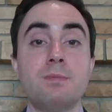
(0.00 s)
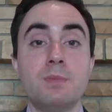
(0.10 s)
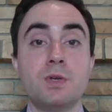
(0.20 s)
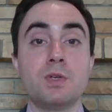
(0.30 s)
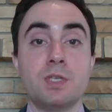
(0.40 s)

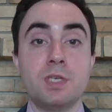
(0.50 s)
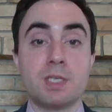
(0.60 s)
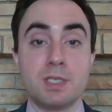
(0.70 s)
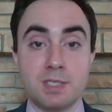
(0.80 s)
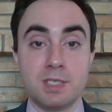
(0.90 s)
merely
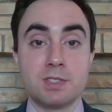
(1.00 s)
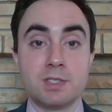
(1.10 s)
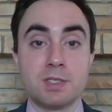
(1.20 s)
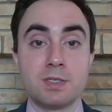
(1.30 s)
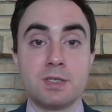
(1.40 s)

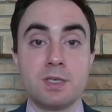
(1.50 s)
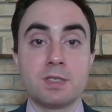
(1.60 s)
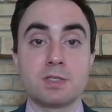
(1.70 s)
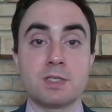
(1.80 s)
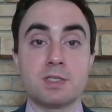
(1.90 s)
contingent,
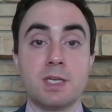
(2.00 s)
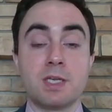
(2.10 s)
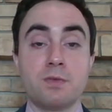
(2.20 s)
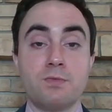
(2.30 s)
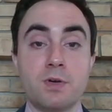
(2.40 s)
such that it
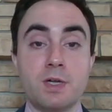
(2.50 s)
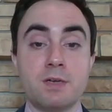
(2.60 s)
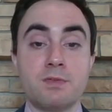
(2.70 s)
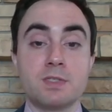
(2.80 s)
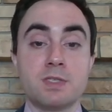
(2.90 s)
could fall out
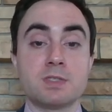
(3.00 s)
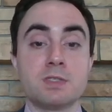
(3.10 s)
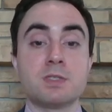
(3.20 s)
of existence.